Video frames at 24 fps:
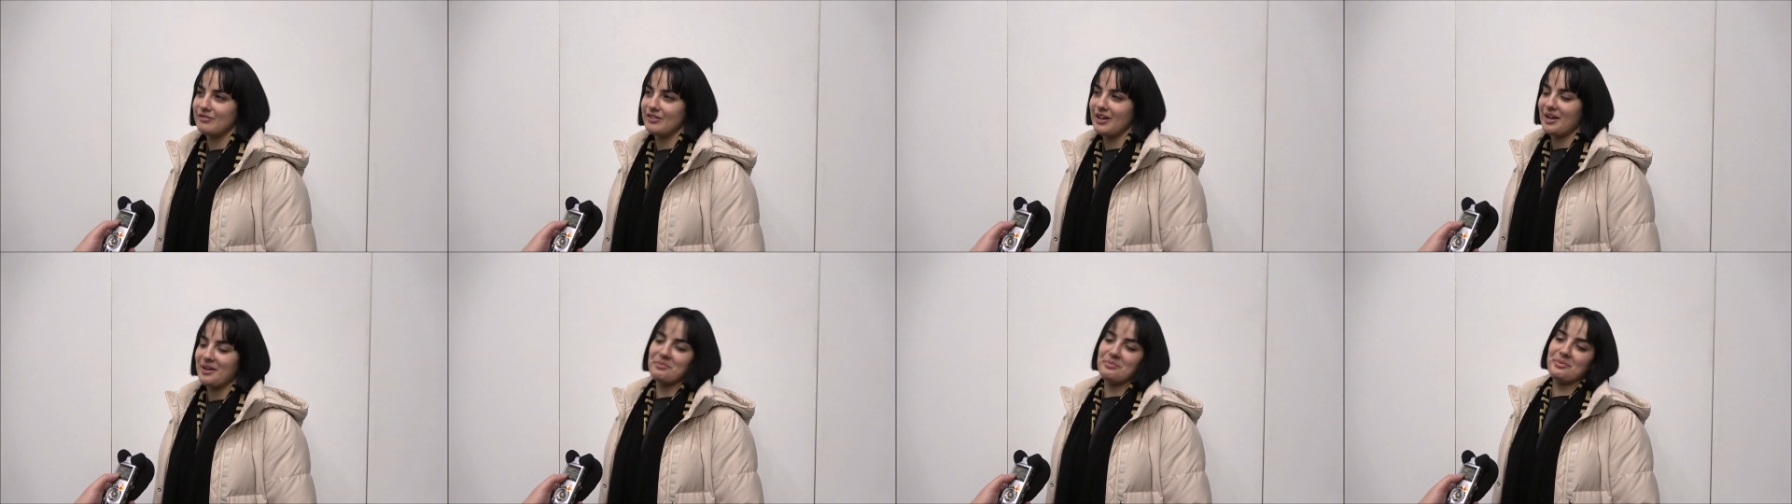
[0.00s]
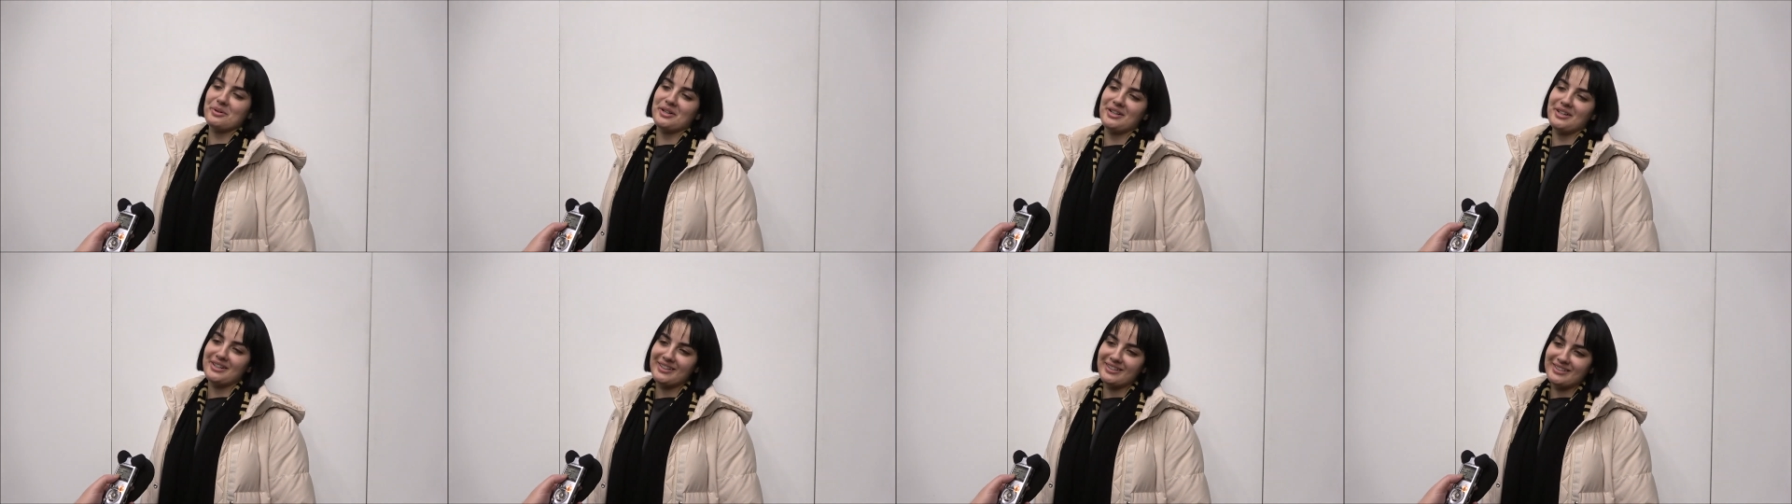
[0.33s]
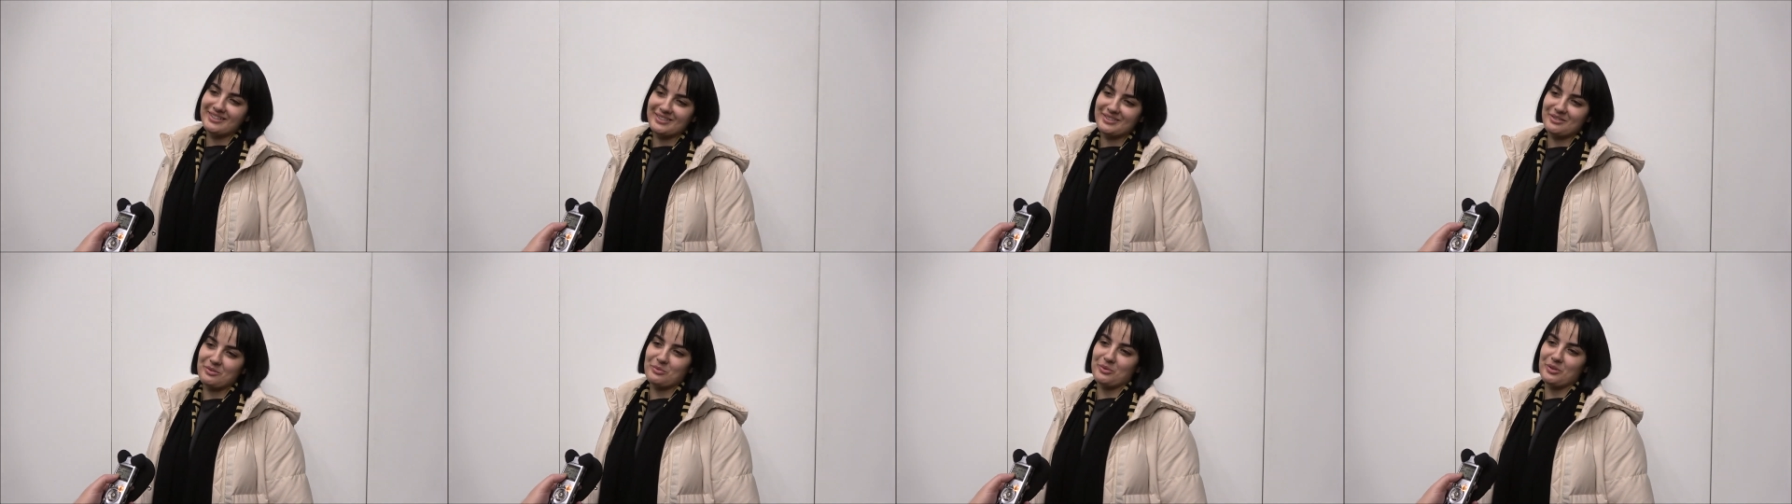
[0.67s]
Amber
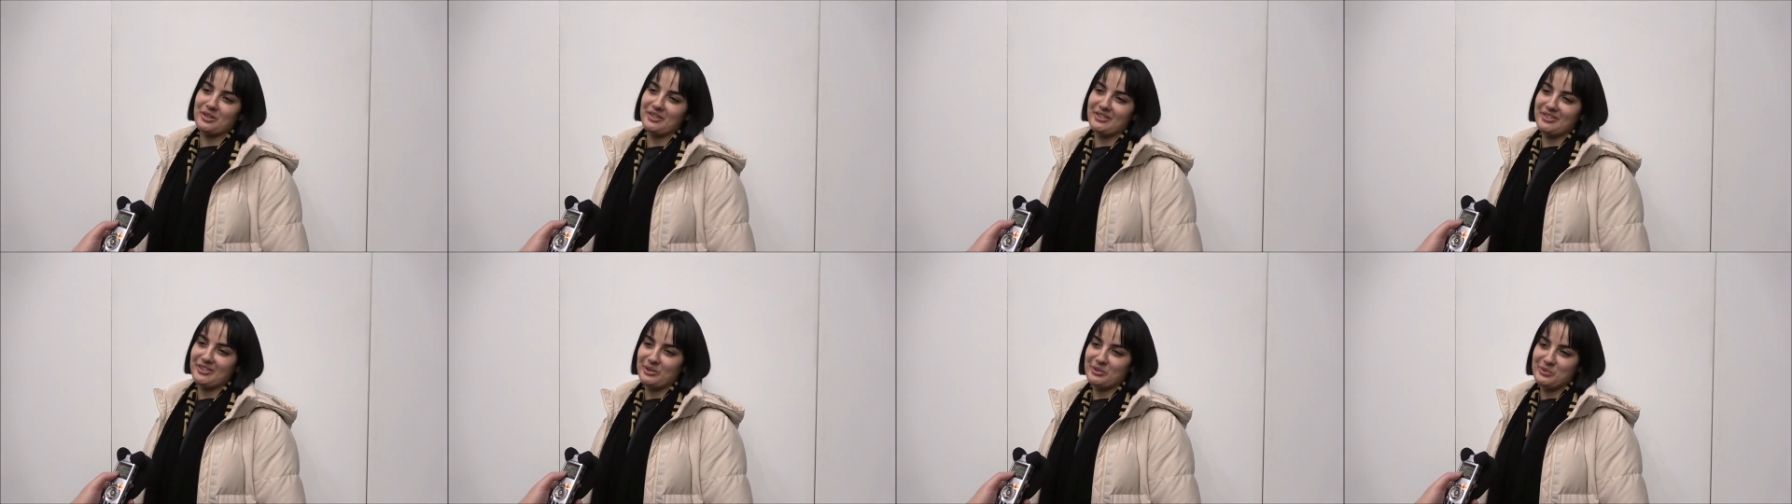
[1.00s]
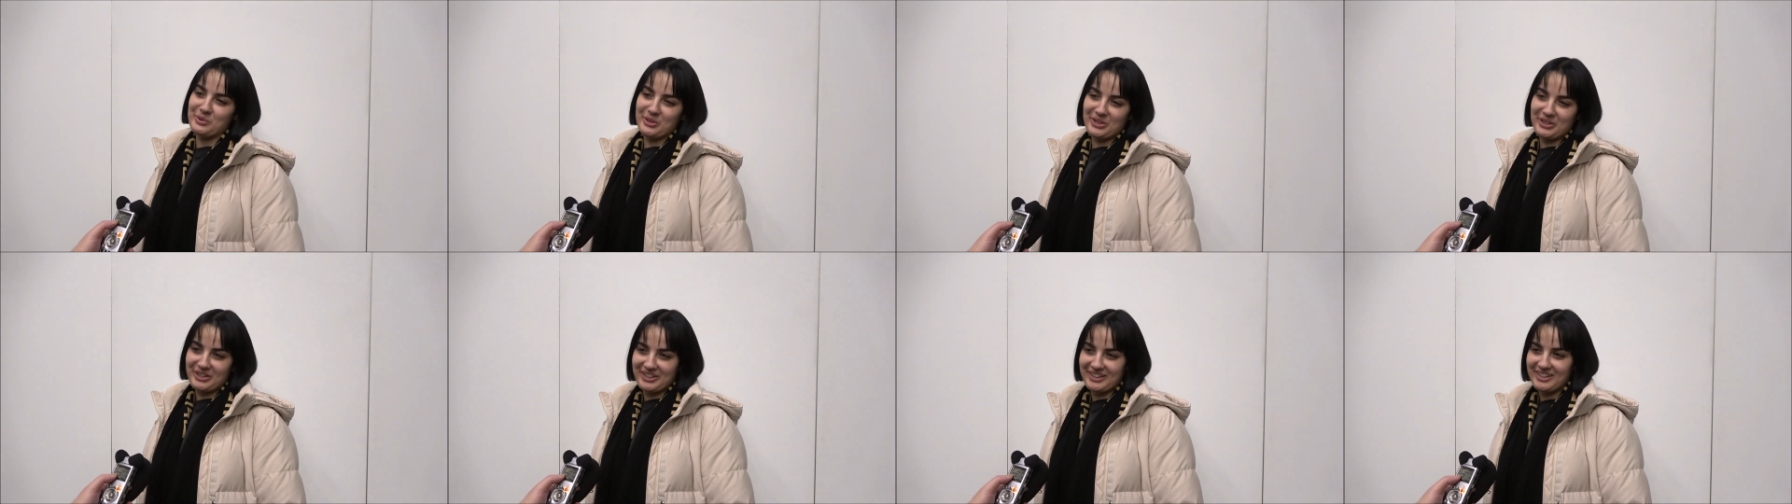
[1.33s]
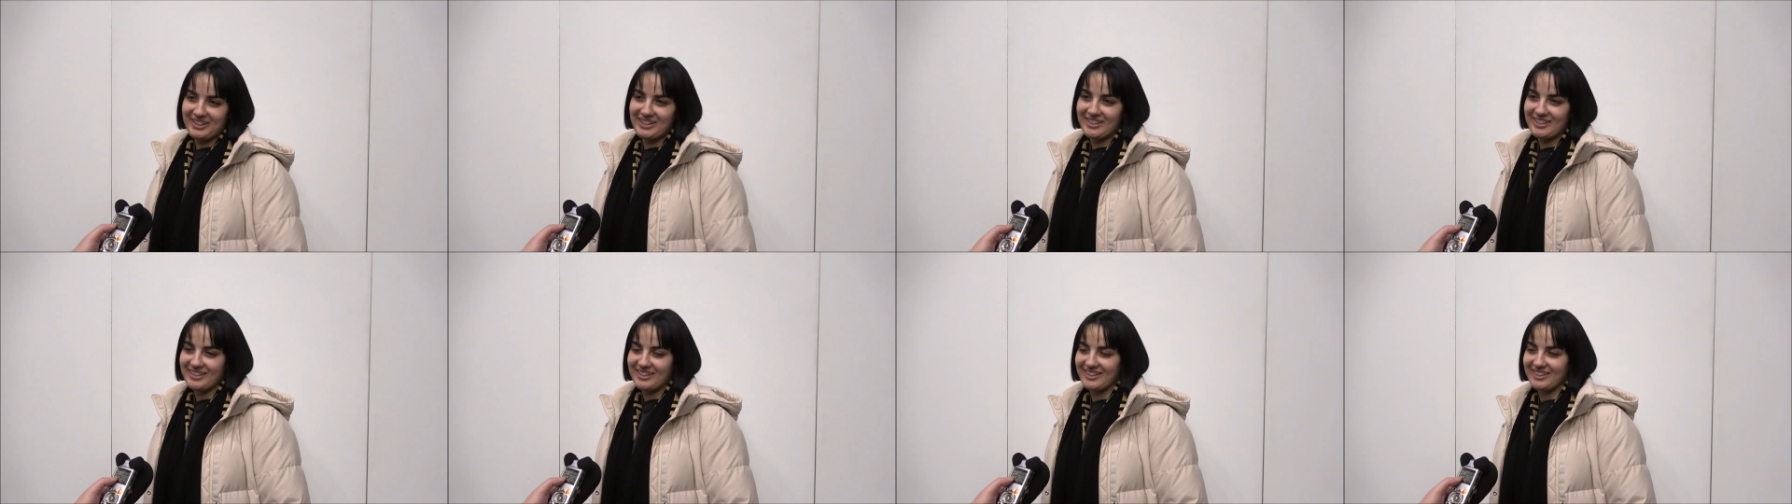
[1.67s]
with the
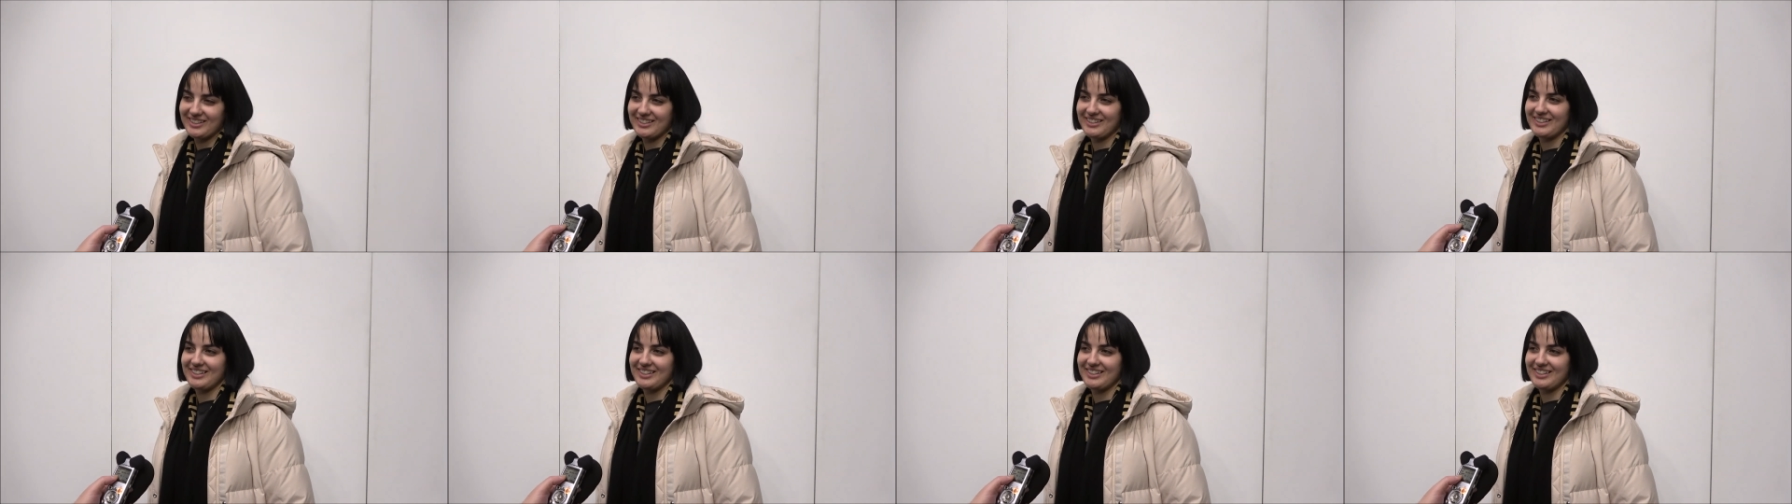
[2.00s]
Warrior.